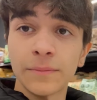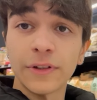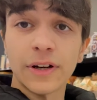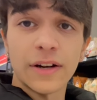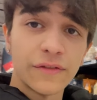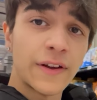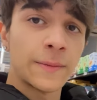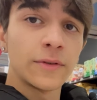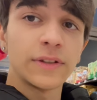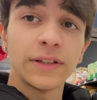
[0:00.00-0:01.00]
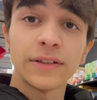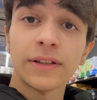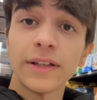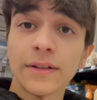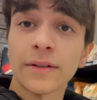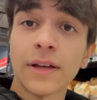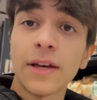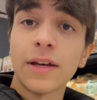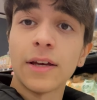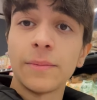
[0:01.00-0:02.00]
There are famous in Italy
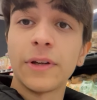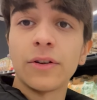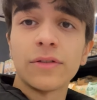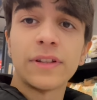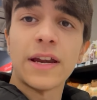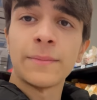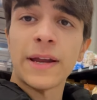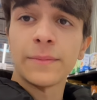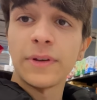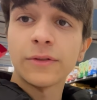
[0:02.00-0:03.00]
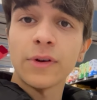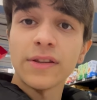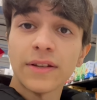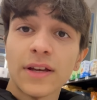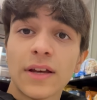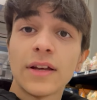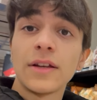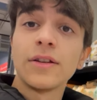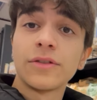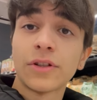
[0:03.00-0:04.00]
because they make biscuits.
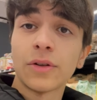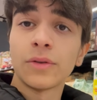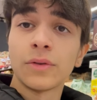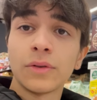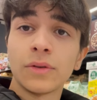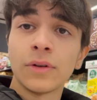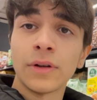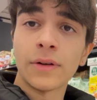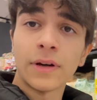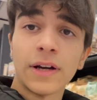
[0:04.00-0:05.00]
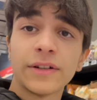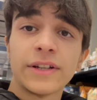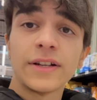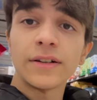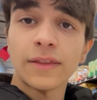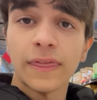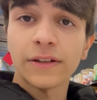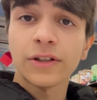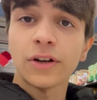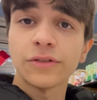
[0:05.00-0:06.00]
So are there
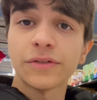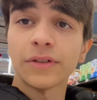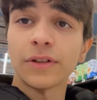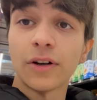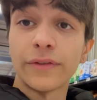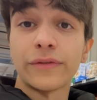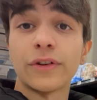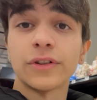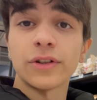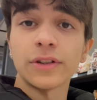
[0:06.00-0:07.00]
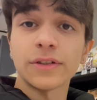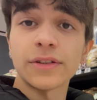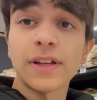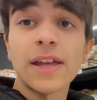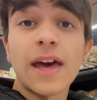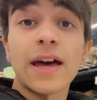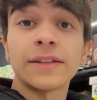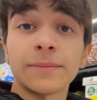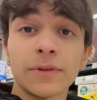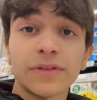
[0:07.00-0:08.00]
that cost over $4, and
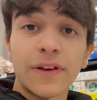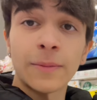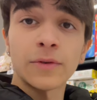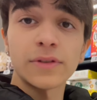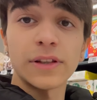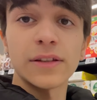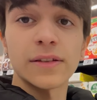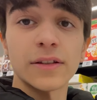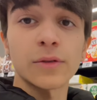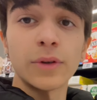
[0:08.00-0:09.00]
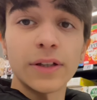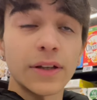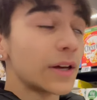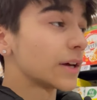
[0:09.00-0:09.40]
the most famous is last week